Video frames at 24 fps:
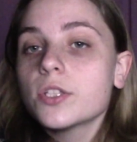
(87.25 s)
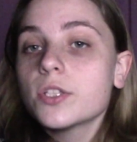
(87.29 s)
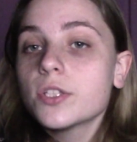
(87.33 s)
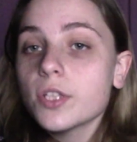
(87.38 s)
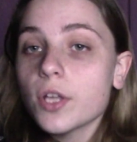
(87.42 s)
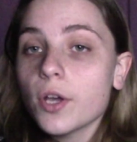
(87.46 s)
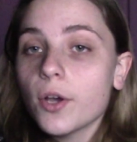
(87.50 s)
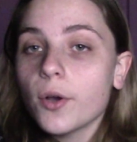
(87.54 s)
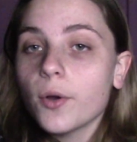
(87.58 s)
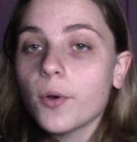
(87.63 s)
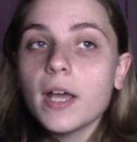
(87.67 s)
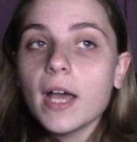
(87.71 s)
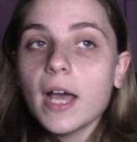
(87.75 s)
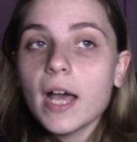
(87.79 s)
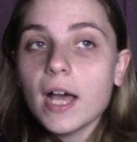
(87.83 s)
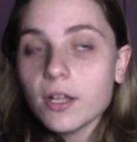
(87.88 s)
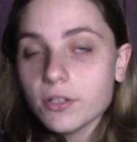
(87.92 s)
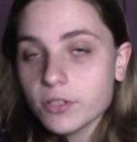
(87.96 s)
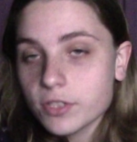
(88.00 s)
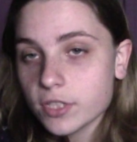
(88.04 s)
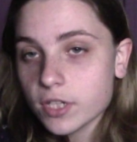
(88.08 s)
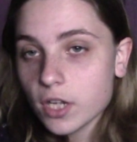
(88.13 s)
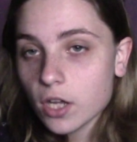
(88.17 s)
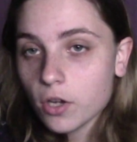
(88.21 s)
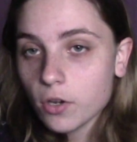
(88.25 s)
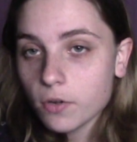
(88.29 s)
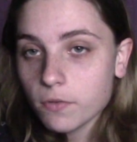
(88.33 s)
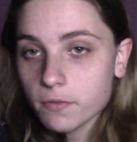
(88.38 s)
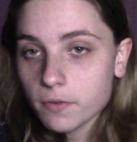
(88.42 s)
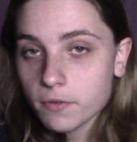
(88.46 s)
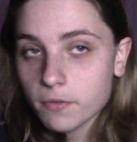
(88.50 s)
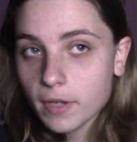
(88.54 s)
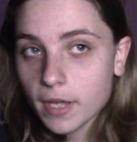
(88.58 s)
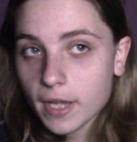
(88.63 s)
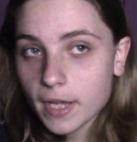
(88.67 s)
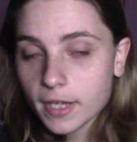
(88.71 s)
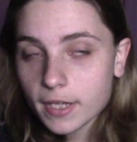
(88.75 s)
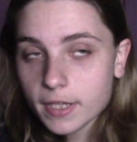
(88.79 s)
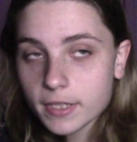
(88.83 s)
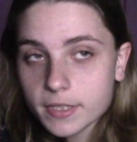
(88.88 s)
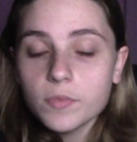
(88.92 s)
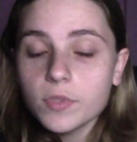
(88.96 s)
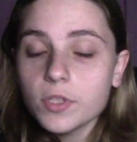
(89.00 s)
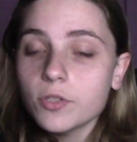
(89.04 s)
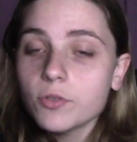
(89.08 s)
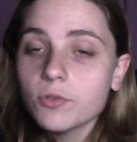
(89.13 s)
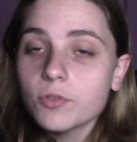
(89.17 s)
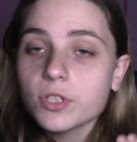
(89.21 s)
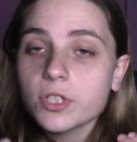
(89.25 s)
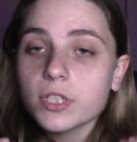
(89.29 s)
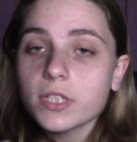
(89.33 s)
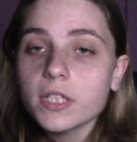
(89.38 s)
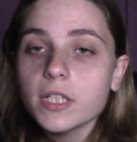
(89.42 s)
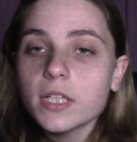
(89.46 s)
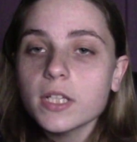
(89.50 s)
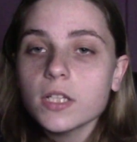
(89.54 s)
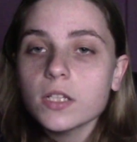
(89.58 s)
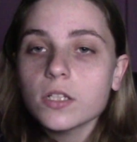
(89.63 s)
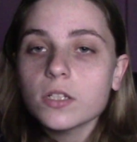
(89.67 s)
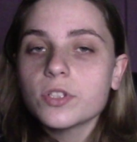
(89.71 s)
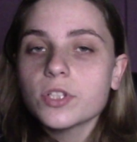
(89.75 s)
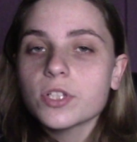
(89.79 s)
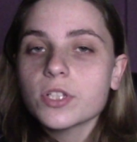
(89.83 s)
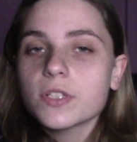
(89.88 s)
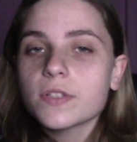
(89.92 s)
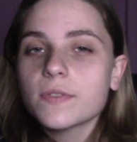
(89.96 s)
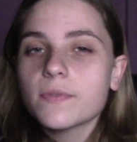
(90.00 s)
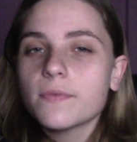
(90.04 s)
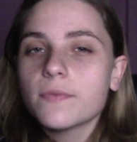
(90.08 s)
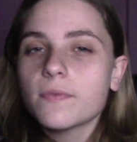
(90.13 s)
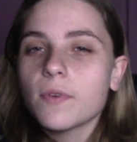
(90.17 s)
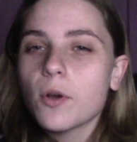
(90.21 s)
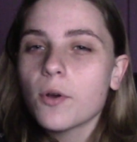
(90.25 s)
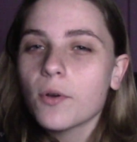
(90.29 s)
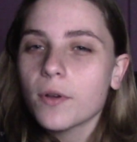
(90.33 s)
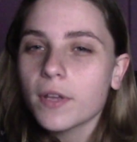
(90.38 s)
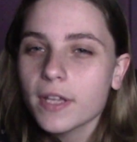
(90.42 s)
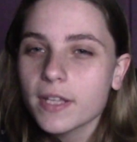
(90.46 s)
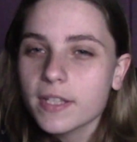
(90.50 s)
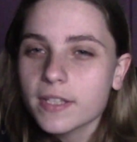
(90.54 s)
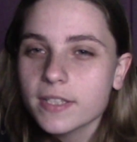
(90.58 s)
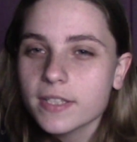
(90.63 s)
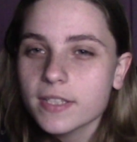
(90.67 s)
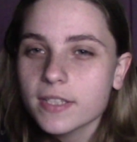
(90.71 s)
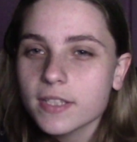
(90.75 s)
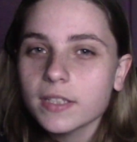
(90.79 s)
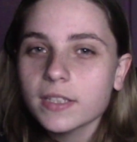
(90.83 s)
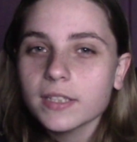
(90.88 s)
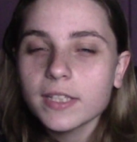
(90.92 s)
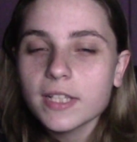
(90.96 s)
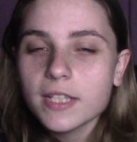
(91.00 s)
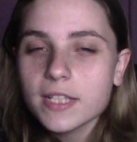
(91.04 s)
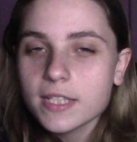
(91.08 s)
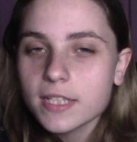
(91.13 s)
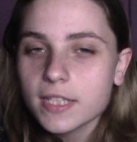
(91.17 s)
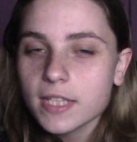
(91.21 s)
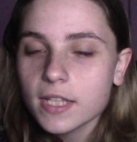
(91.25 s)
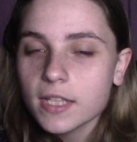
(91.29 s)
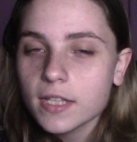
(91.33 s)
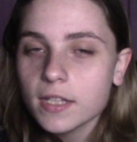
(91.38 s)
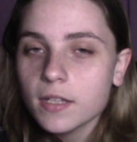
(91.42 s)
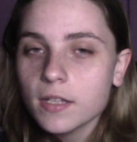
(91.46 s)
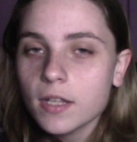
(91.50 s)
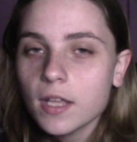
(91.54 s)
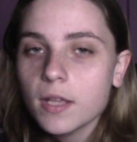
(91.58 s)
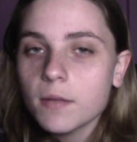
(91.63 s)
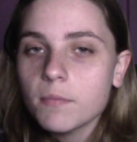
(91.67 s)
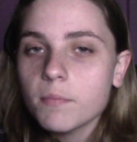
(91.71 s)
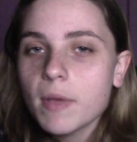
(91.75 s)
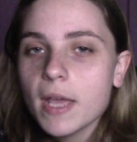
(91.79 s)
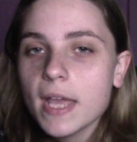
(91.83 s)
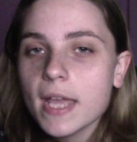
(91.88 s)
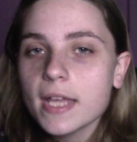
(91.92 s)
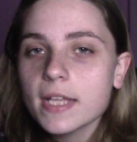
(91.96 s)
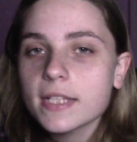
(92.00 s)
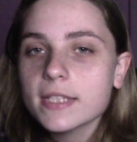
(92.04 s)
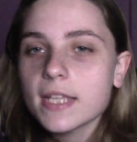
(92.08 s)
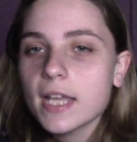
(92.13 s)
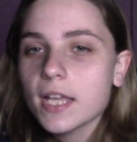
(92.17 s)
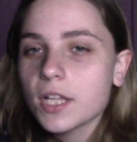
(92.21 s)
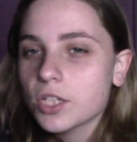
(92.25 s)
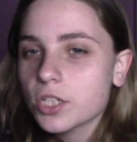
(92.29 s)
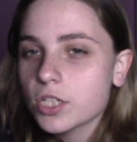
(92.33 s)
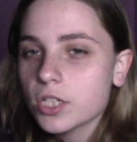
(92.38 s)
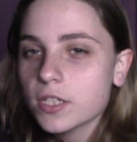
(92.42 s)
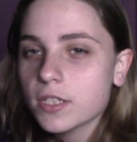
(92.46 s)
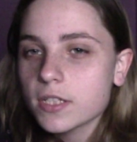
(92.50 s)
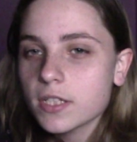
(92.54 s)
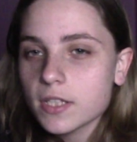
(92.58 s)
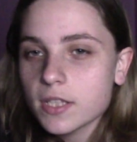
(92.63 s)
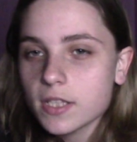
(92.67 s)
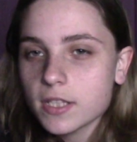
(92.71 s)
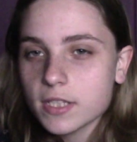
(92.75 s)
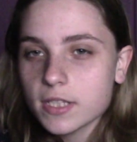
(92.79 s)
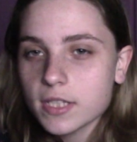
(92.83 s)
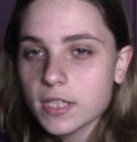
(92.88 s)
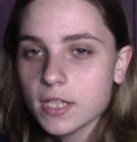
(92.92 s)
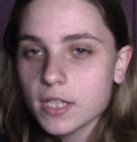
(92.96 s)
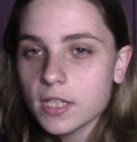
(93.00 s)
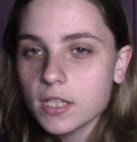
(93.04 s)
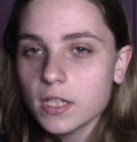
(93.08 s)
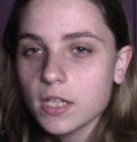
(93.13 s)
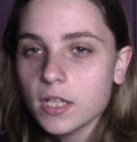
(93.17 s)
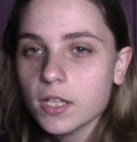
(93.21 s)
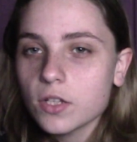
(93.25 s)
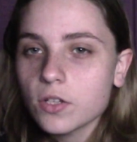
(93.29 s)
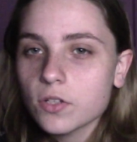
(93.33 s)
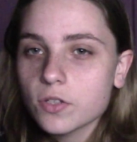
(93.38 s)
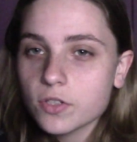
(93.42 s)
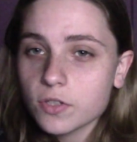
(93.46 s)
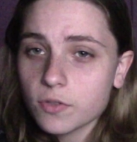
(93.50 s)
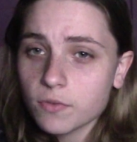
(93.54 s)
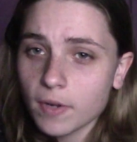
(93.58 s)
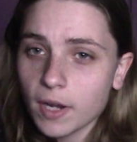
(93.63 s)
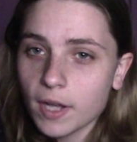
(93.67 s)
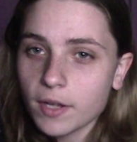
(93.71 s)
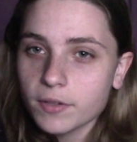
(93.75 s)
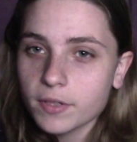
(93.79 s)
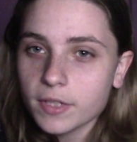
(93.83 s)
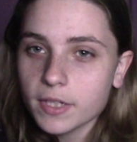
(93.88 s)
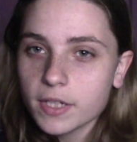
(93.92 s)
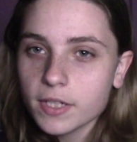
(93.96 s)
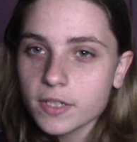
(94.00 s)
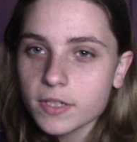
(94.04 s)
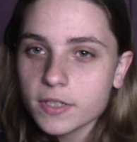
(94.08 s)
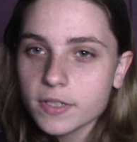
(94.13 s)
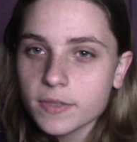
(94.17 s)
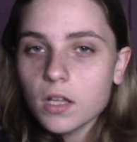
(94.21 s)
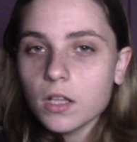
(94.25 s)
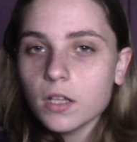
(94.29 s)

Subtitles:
So, how to not overreact. Usually just focus, listen, and pay attention to the scene and your surroundings.